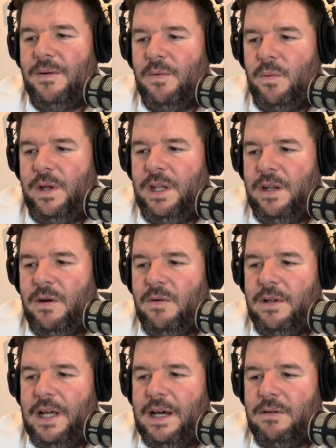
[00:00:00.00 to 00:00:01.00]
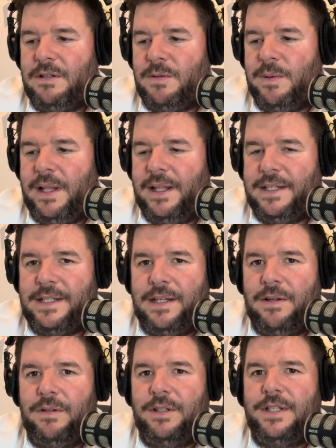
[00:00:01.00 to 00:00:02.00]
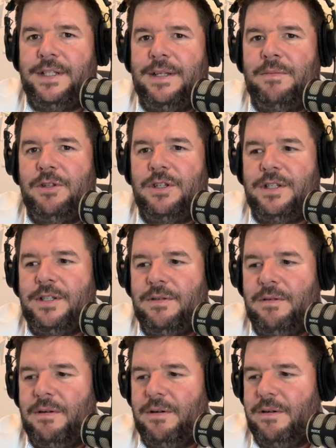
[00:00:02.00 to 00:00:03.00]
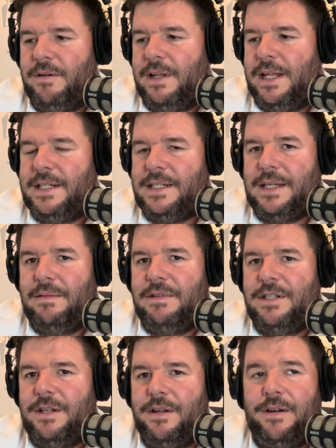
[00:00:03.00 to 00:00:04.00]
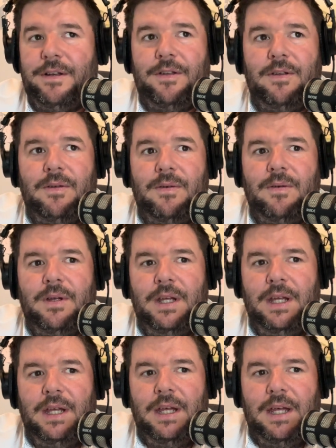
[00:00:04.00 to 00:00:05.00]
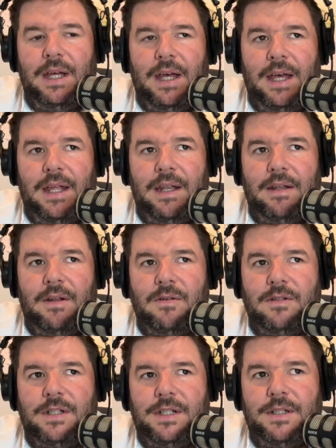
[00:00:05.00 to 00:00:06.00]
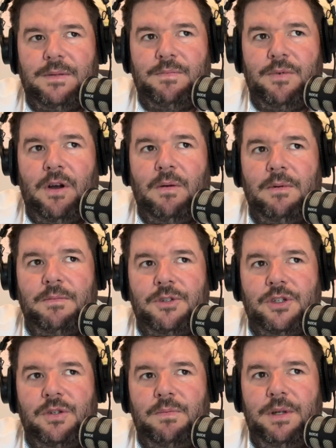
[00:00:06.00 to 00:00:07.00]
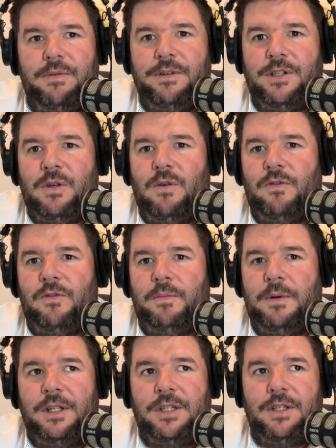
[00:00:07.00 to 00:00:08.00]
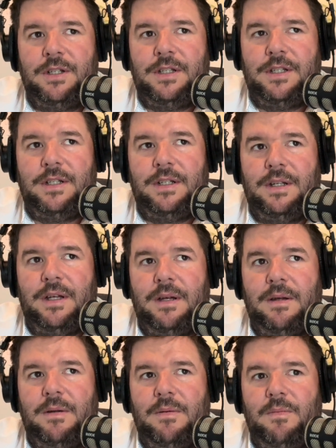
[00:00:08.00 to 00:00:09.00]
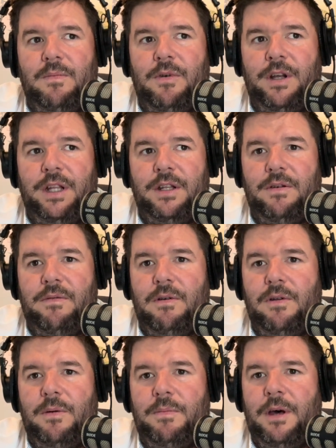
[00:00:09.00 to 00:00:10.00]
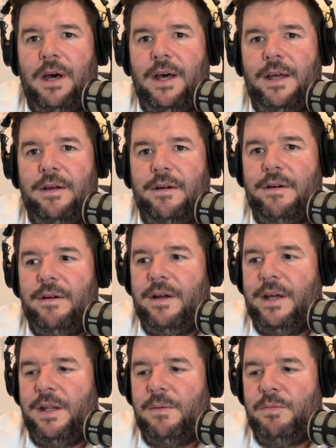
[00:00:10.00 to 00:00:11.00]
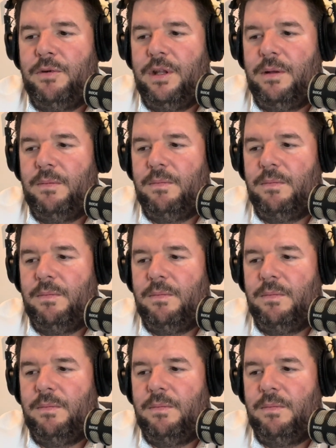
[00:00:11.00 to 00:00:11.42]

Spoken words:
we know now as well. I send all these images to our landscape designer too, and those problems should be resolved by just bringing the road up higher and putting